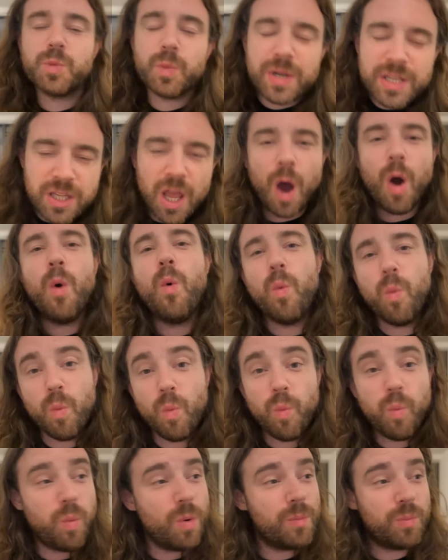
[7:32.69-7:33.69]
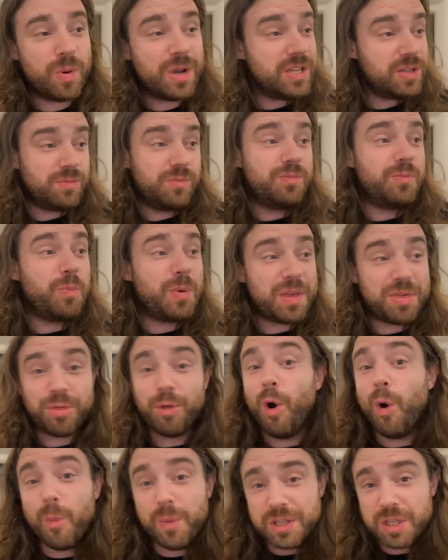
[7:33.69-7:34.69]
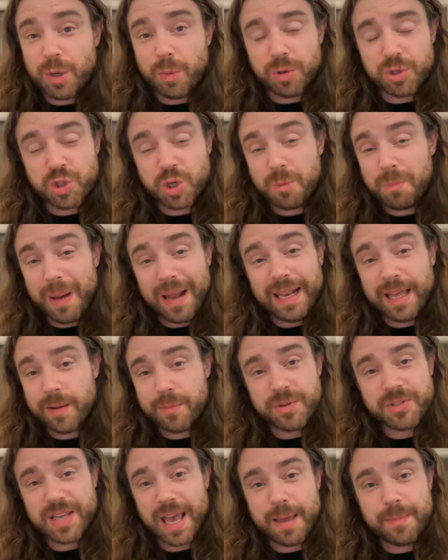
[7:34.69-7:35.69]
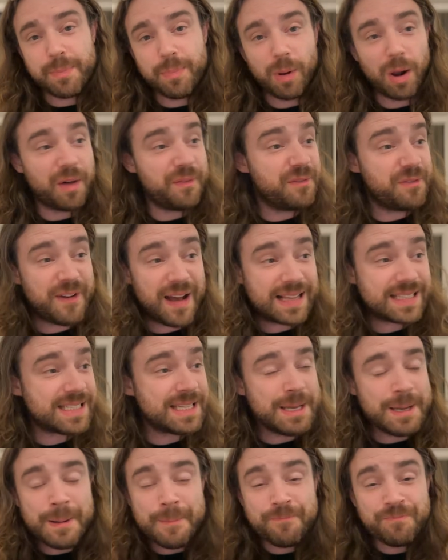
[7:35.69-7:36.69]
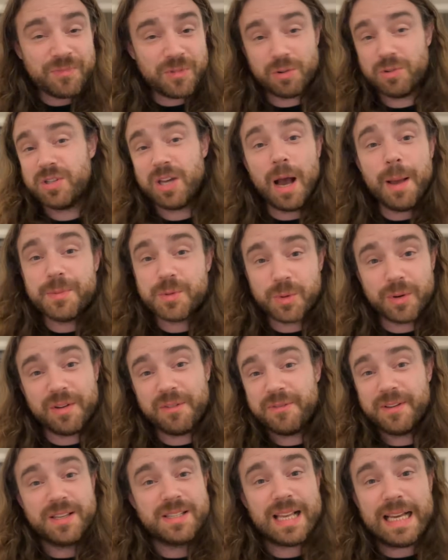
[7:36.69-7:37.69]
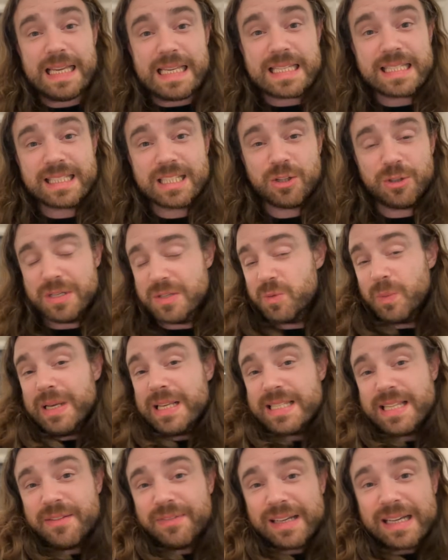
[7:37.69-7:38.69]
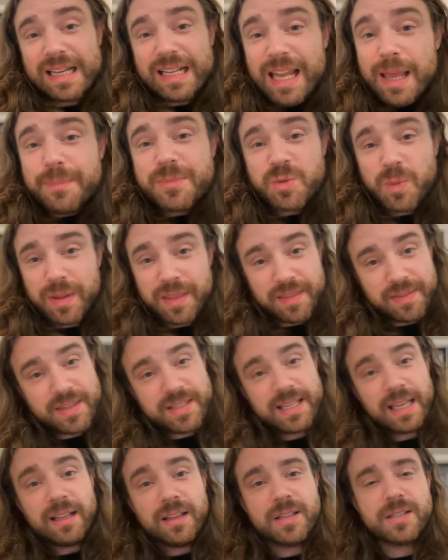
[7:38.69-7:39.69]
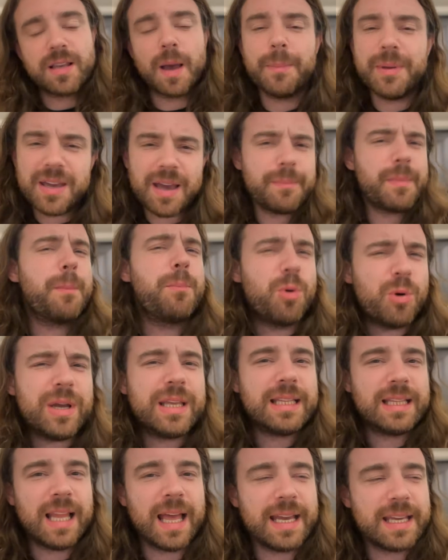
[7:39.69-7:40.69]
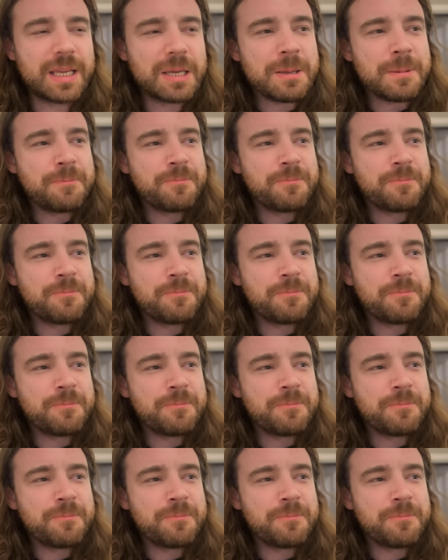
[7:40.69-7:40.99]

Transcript: We know, we thought we knew what Jude Bellingham was capable of. In fact, there are times where it feels like he's got his wings even clipped within this England side. But you get my point. Like,